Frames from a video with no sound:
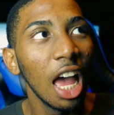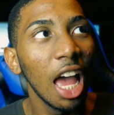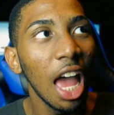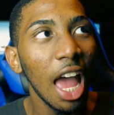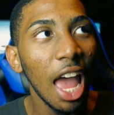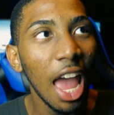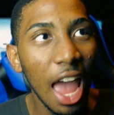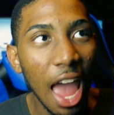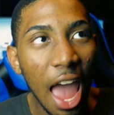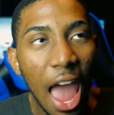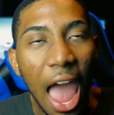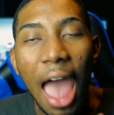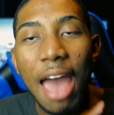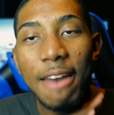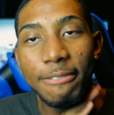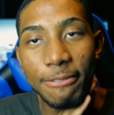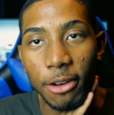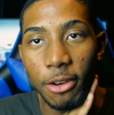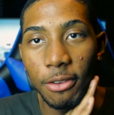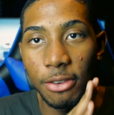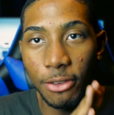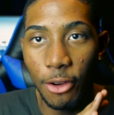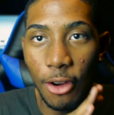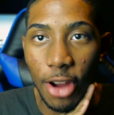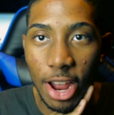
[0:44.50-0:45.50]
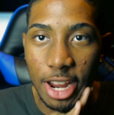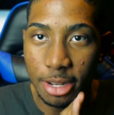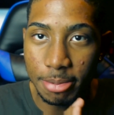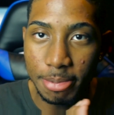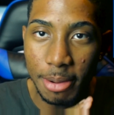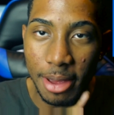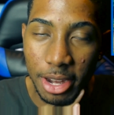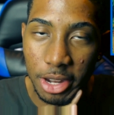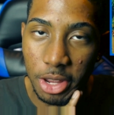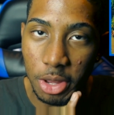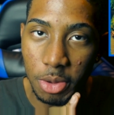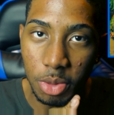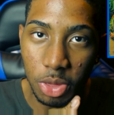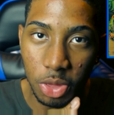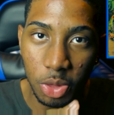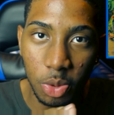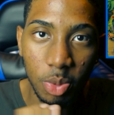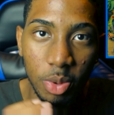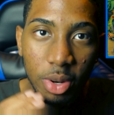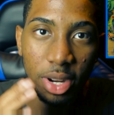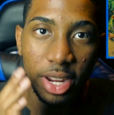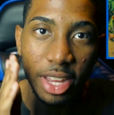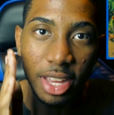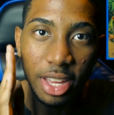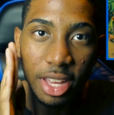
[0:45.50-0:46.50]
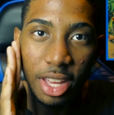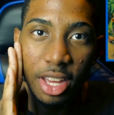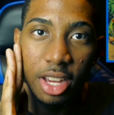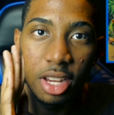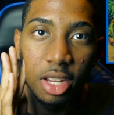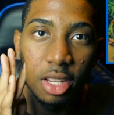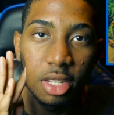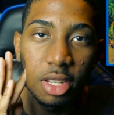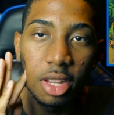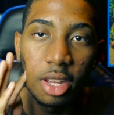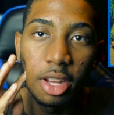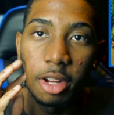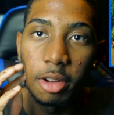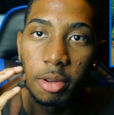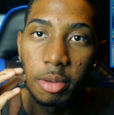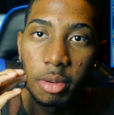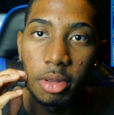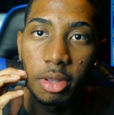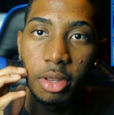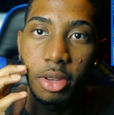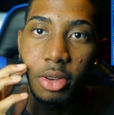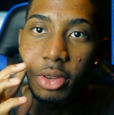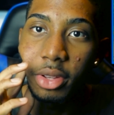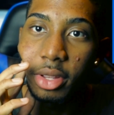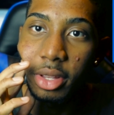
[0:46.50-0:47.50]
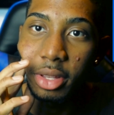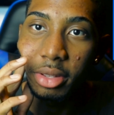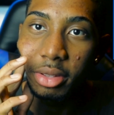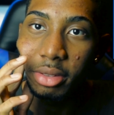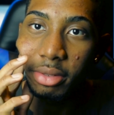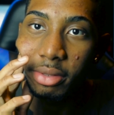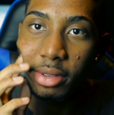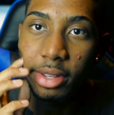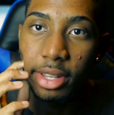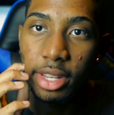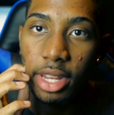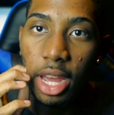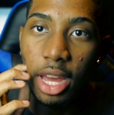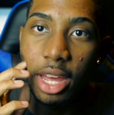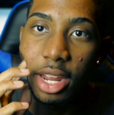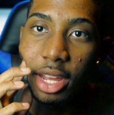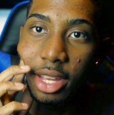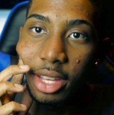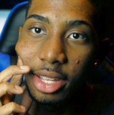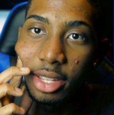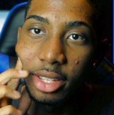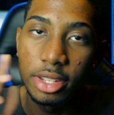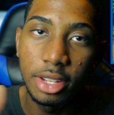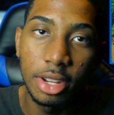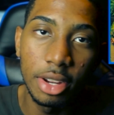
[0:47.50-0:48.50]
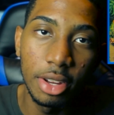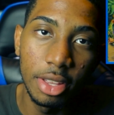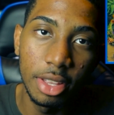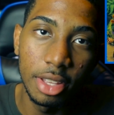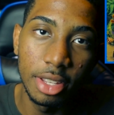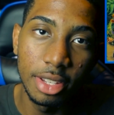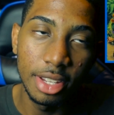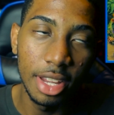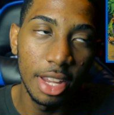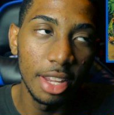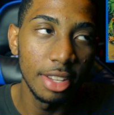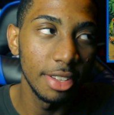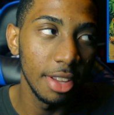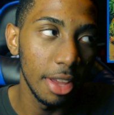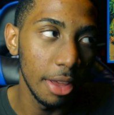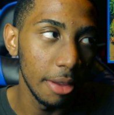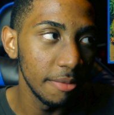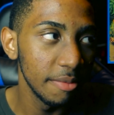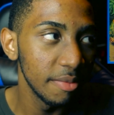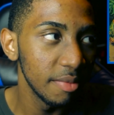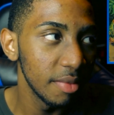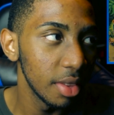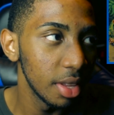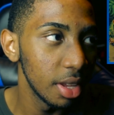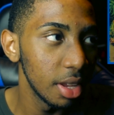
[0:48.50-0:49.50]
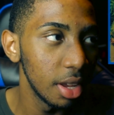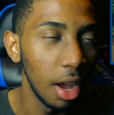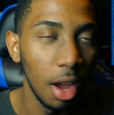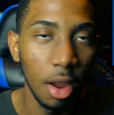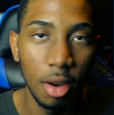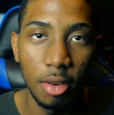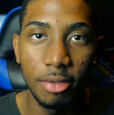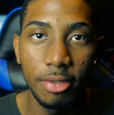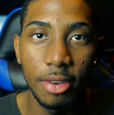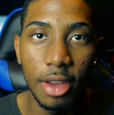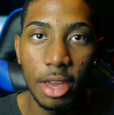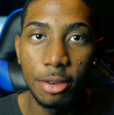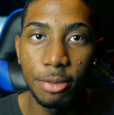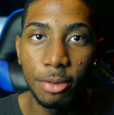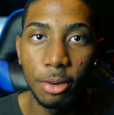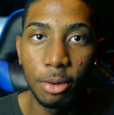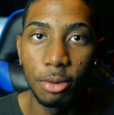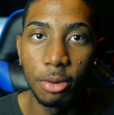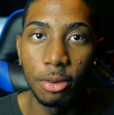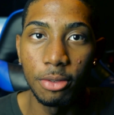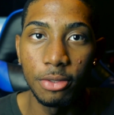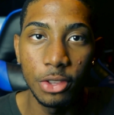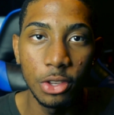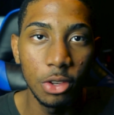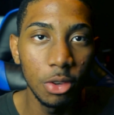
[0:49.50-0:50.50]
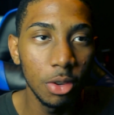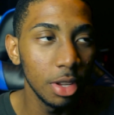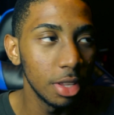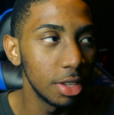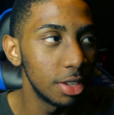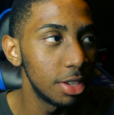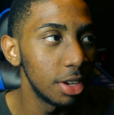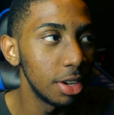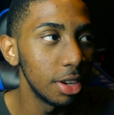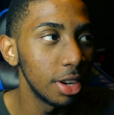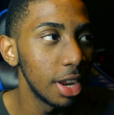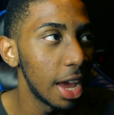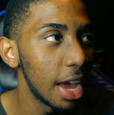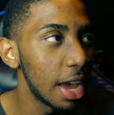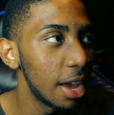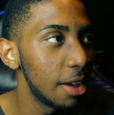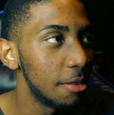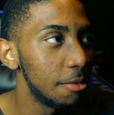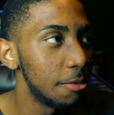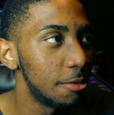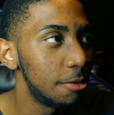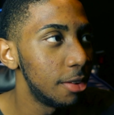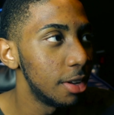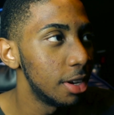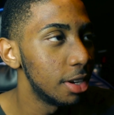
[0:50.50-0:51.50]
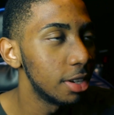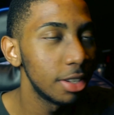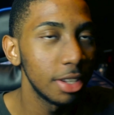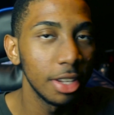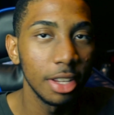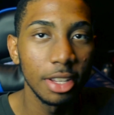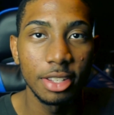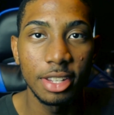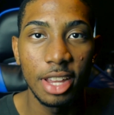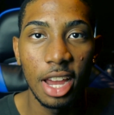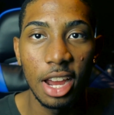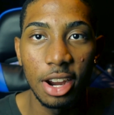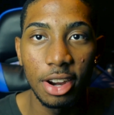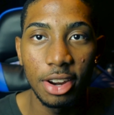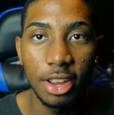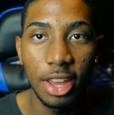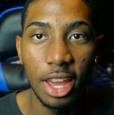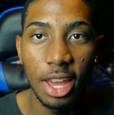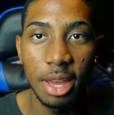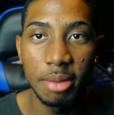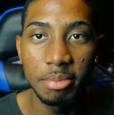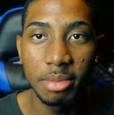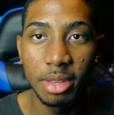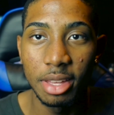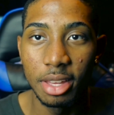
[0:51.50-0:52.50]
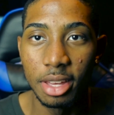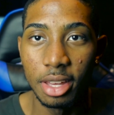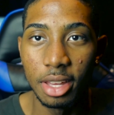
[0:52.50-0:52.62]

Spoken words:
half of Crash Bandicoot 3, so you can kind of consider this as a unfaithful review considering I haven't finished the entire game.